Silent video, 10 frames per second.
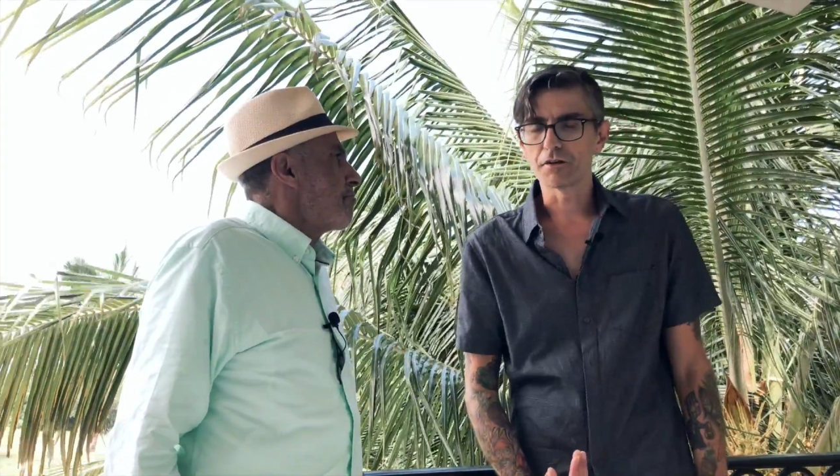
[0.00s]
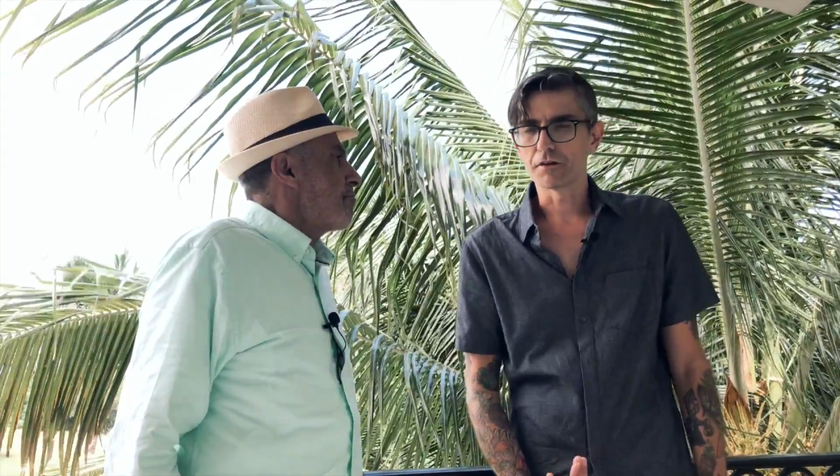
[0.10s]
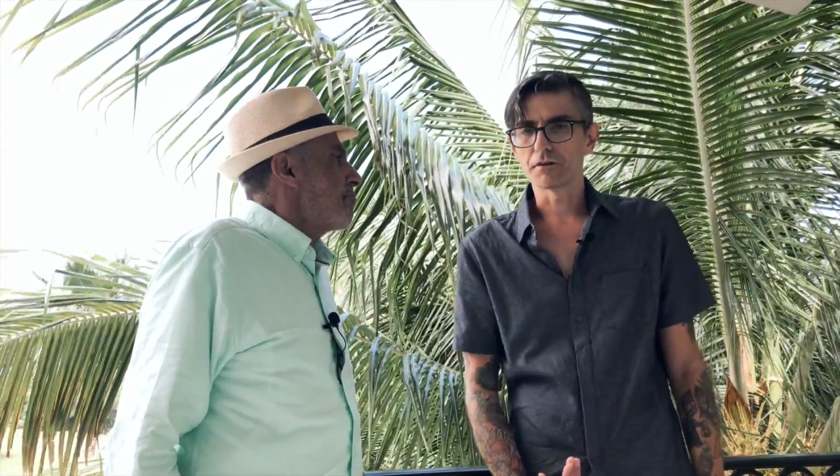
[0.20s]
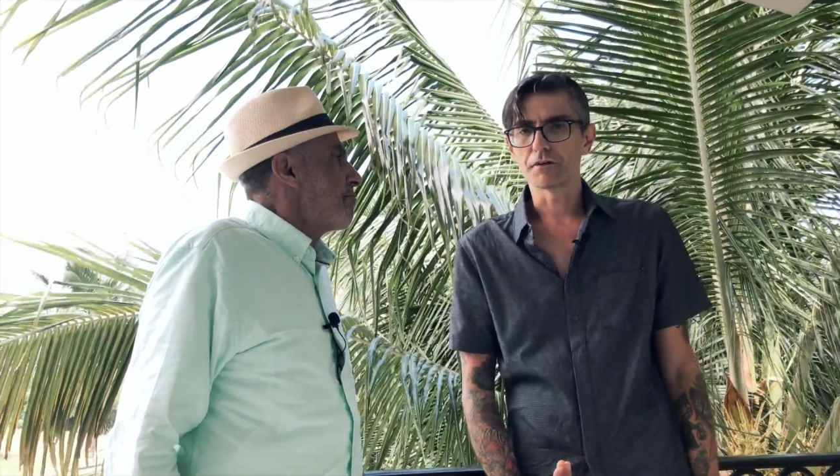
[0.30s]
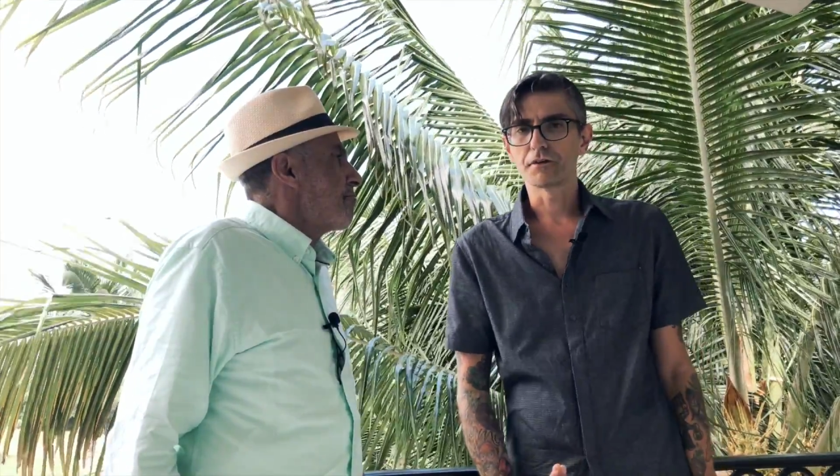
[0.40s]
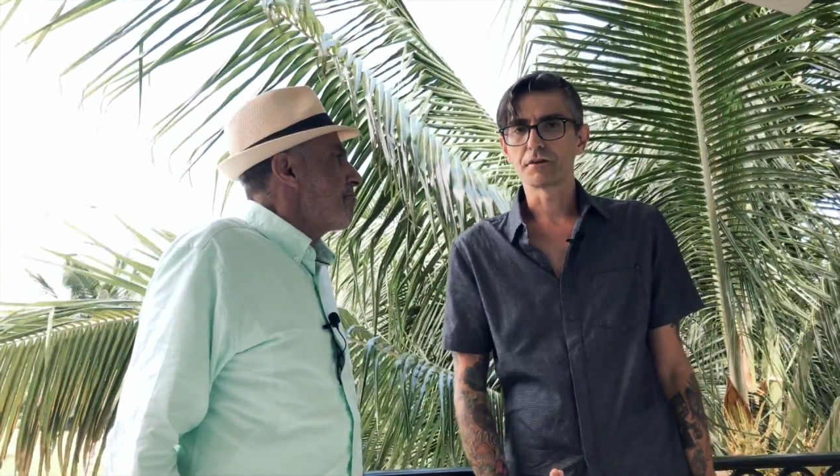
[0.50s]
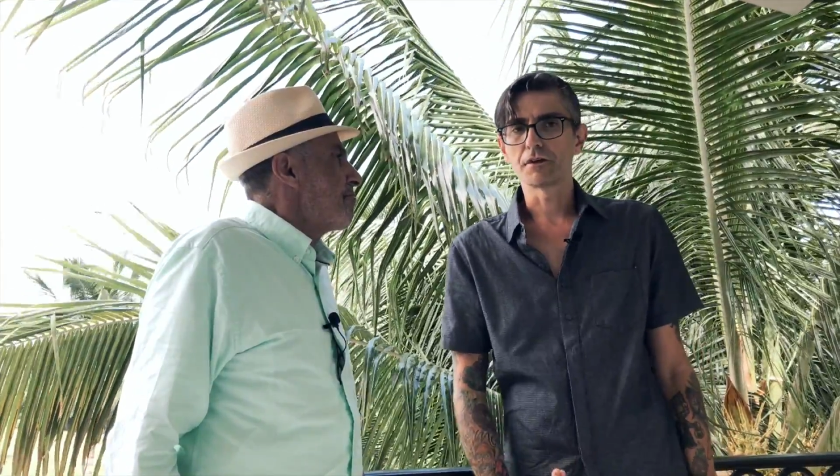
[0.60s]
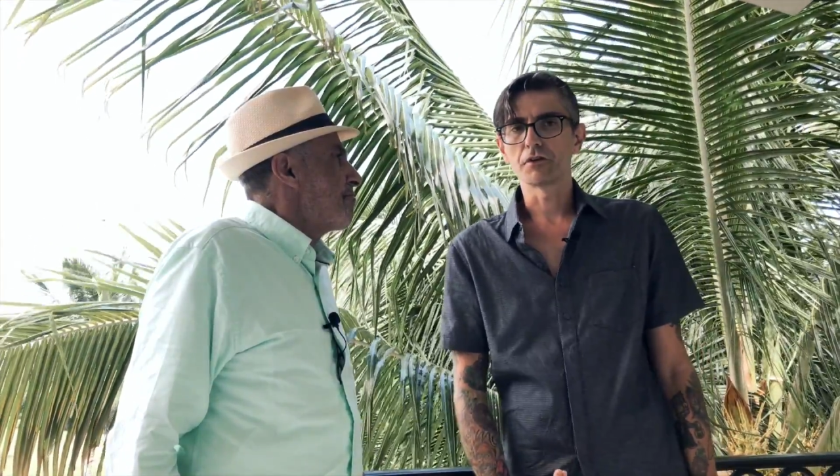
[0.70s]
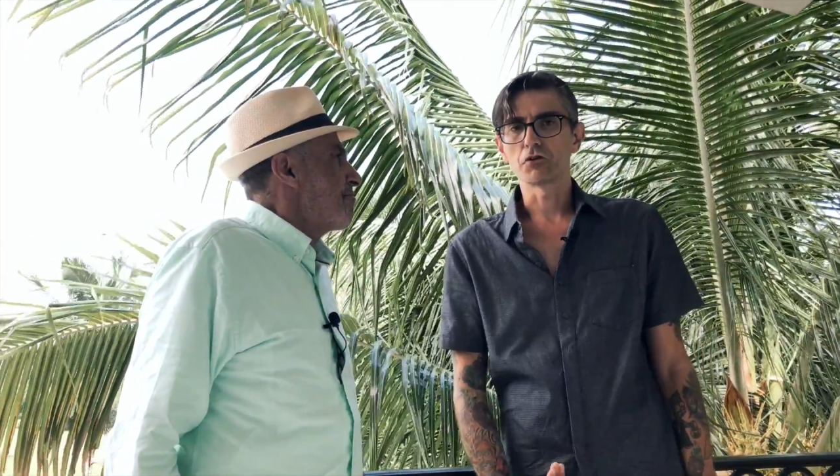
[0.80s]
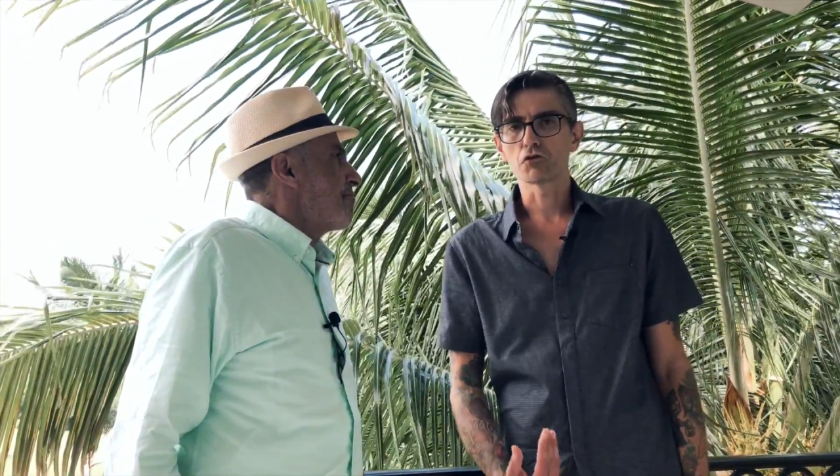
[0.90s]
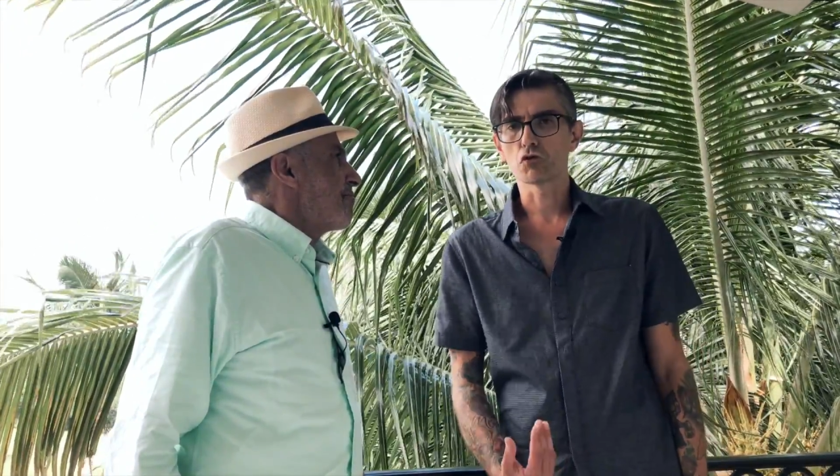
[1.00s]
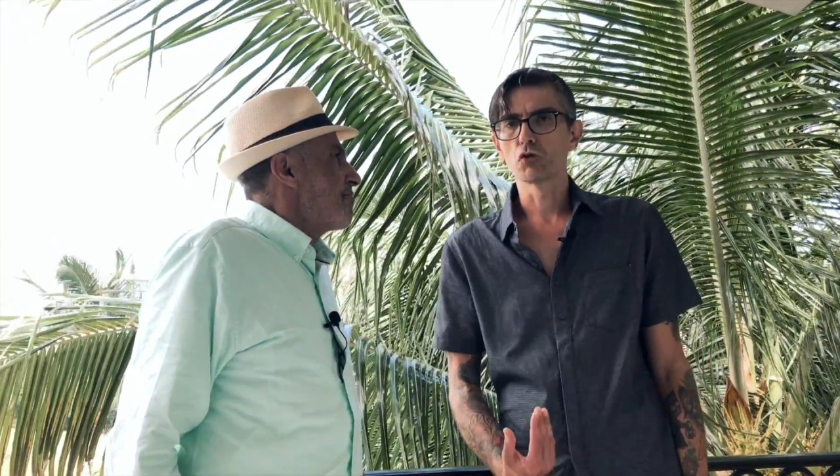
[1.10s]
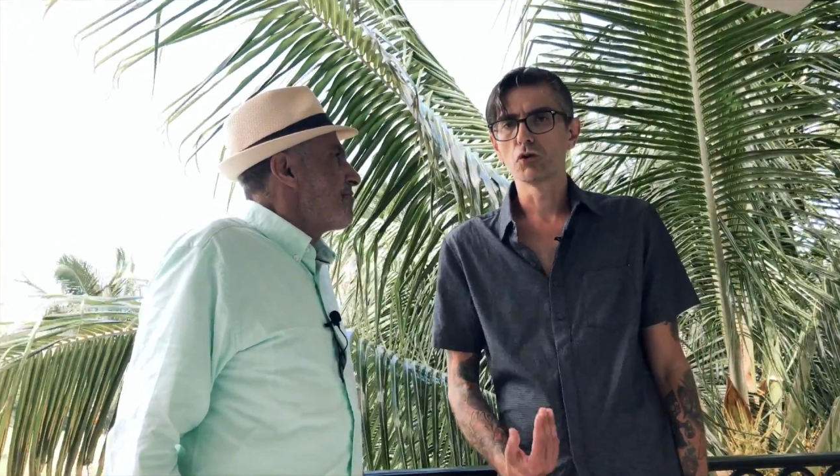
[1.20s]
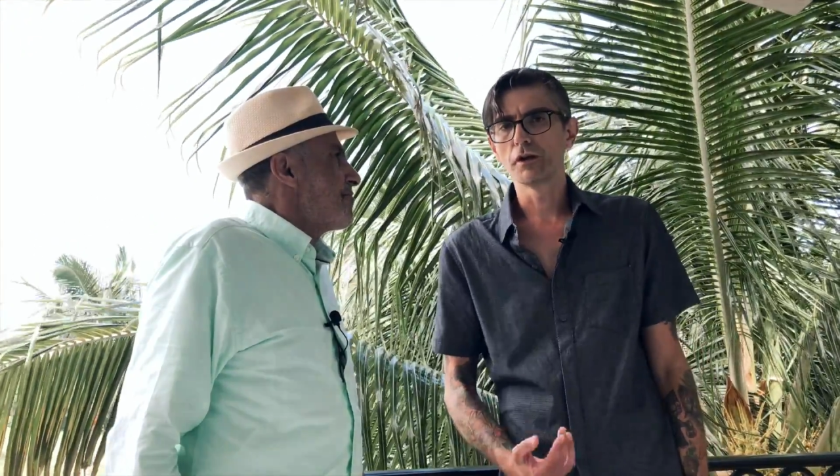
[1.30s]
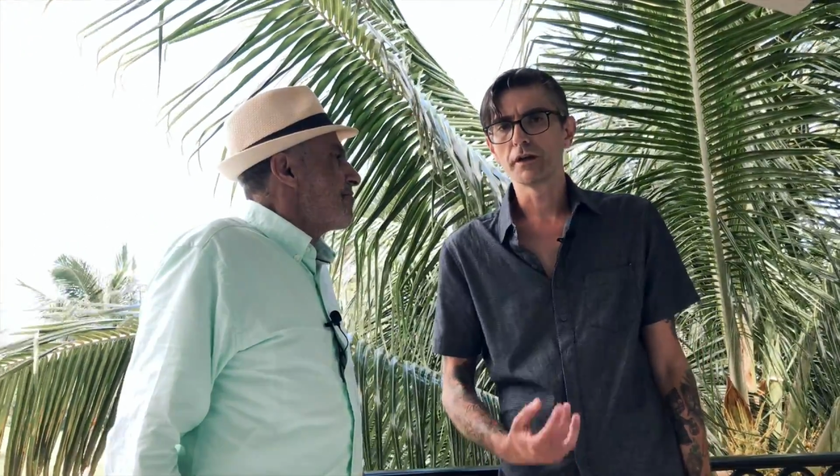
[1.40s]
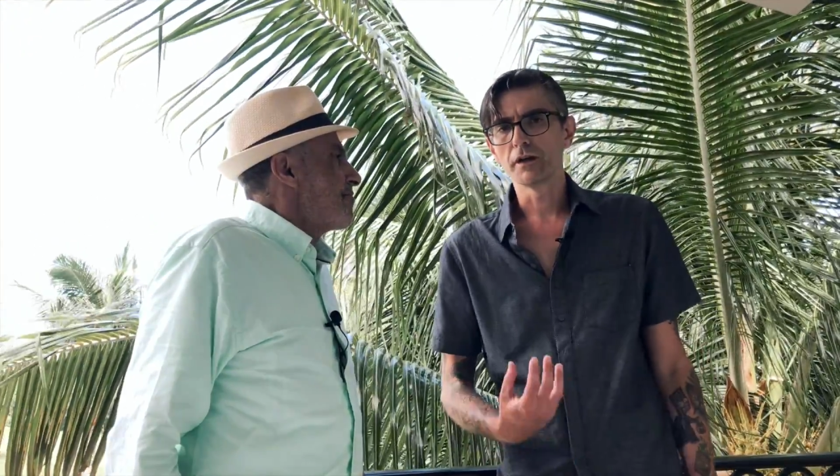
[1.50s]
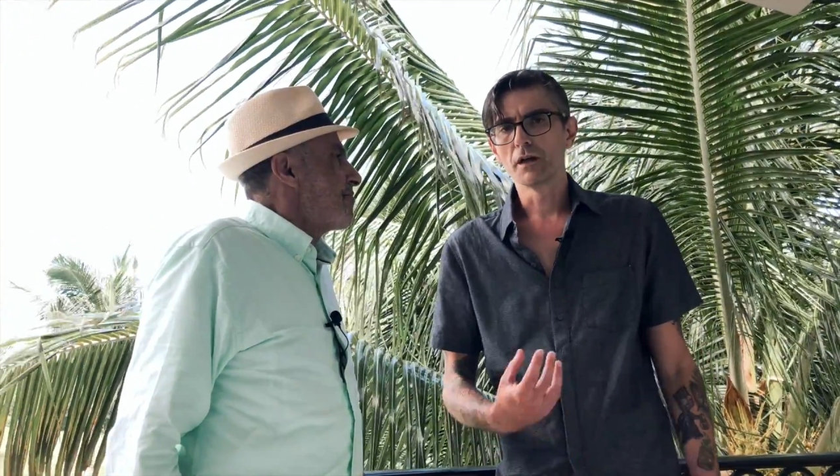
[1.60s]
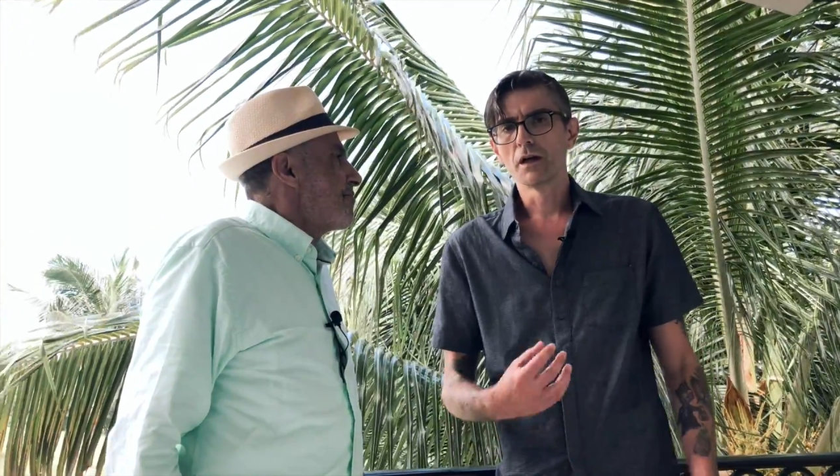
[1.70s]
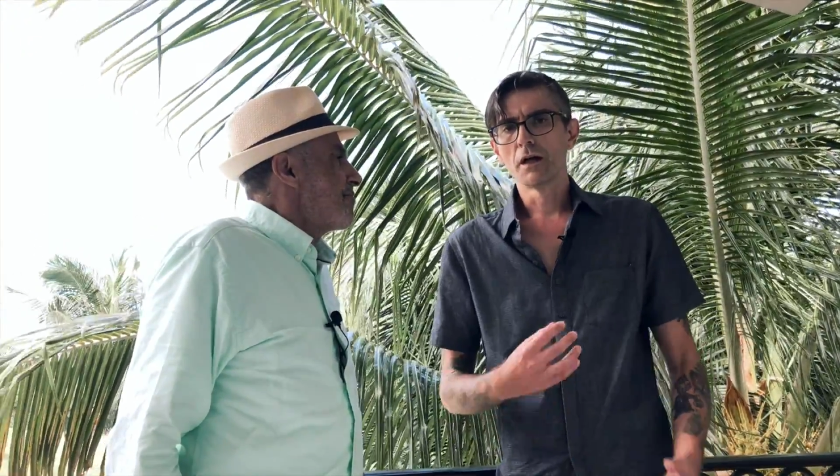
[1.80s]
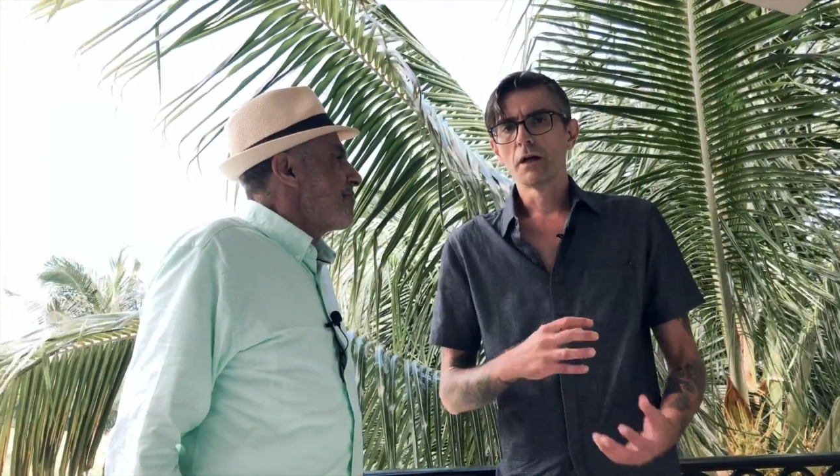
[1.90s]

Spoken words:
to truly